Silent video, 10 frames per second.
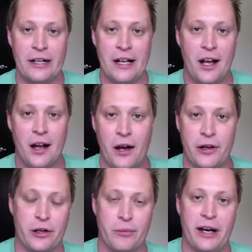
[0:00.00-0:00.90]
under
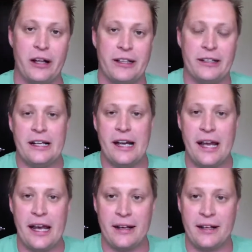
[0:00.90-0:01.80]
your belly.
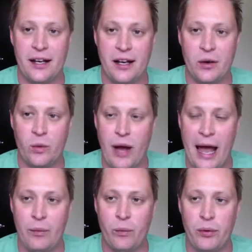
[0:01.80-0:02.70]
And
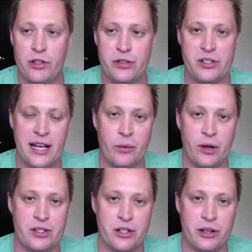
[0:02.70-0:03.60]
what would you say
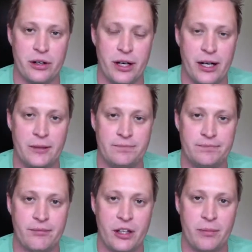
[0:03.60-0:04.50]
was your,
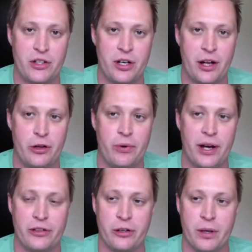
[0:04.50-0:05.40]
you mentioned another
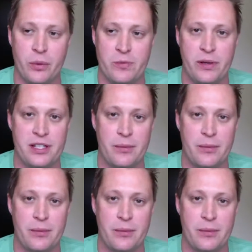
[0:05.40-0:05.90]
breakthrough, but what's been some of